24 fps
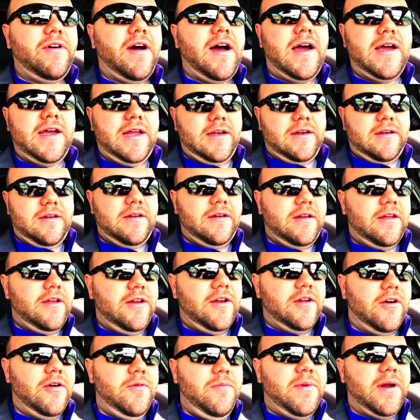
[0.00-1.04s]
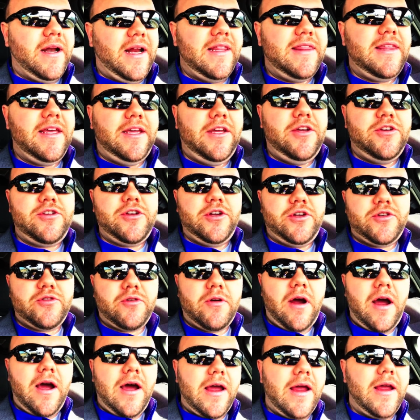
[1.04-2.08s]
fine, but I think you should
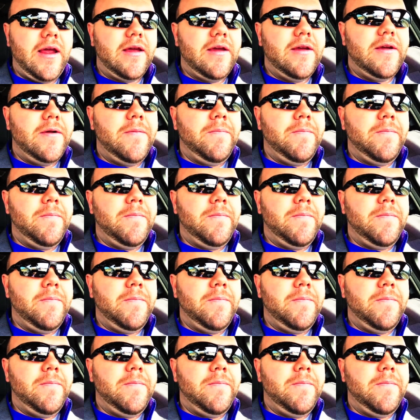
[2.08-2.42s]
try.